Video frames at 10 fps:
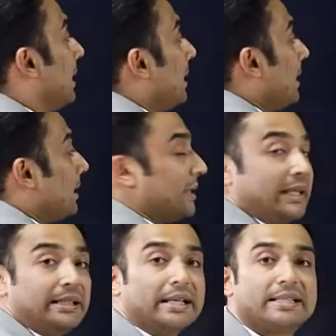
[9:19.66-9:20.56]
uh,
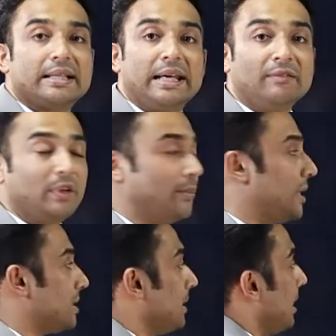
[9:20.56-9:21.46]
redness,
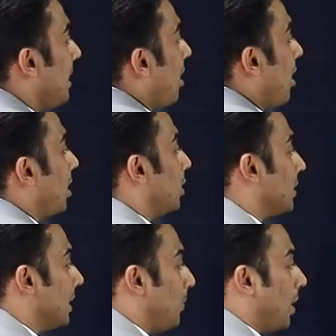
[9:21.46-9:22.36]
inflammation all
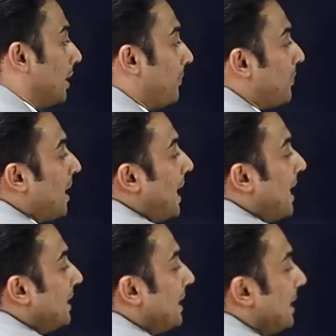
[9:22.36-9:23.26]
over the body.
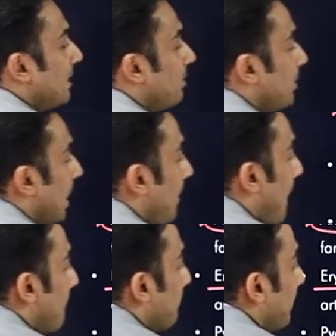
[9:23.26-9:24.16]
And then there will be
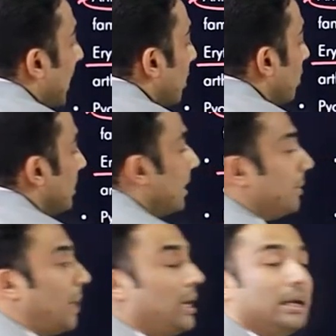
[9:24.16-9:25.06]

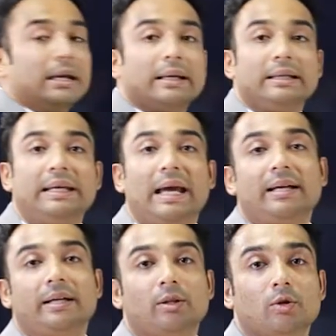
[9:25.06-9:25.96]
pyoderma
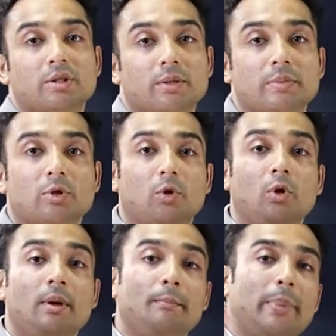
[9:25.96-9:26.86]
gangrenosum.
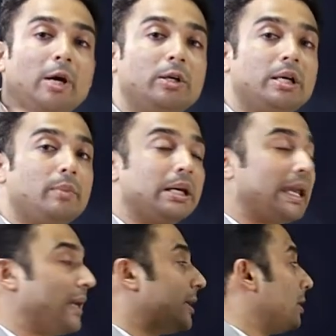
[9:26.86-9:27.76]
So, pyoderma
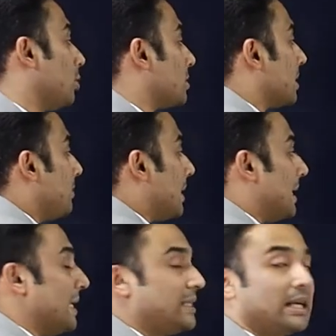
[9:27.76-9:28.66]
gangrenosum
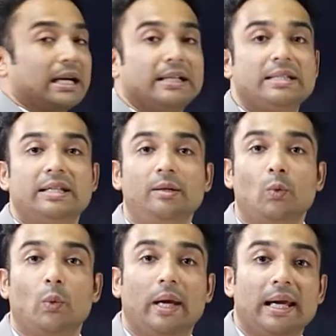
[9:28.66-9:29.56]
is a
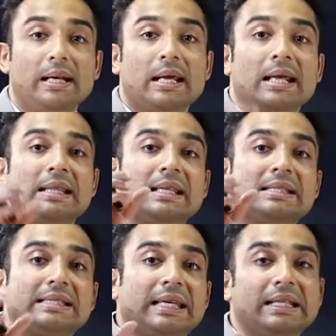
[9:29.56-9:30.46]
condition where the
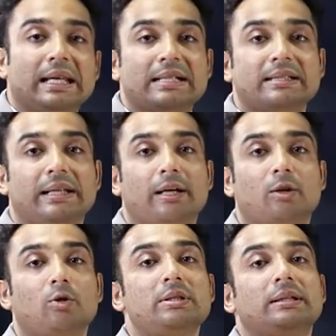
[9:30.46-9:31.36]
skin gets
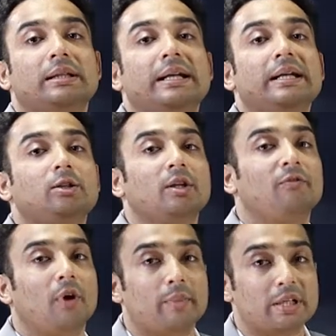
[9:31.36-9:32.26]
necrosed leading to the
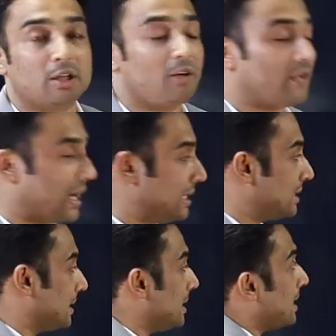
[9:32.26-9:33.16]
formation of
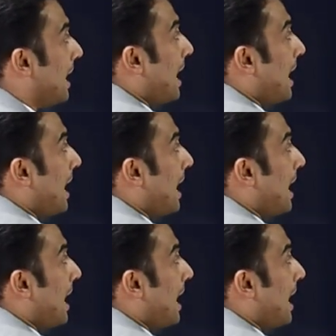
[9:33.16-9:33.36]
ulcers